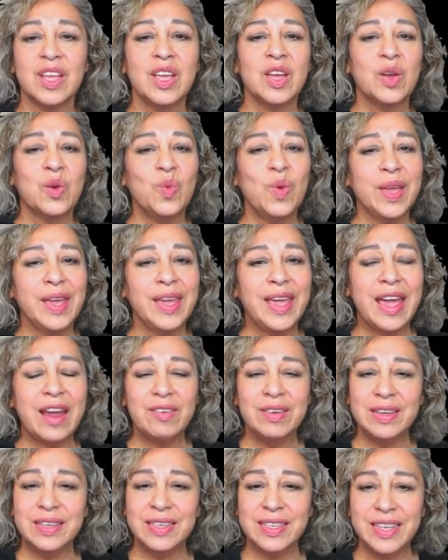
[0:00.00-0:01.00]
We
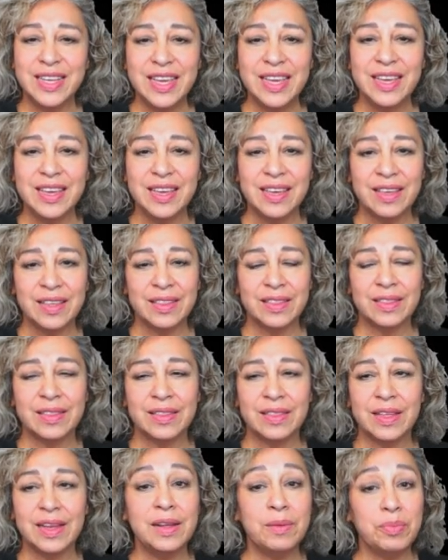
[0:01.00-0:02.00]
guarantee
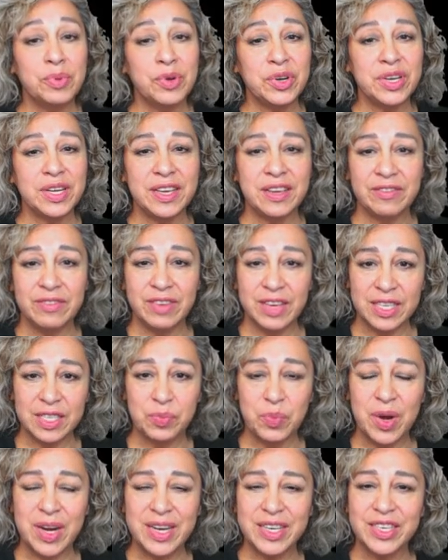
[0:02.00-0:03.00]
the liberty of
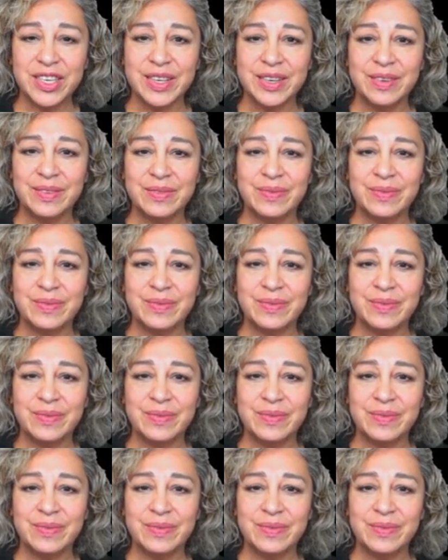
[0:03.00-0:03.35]
expression.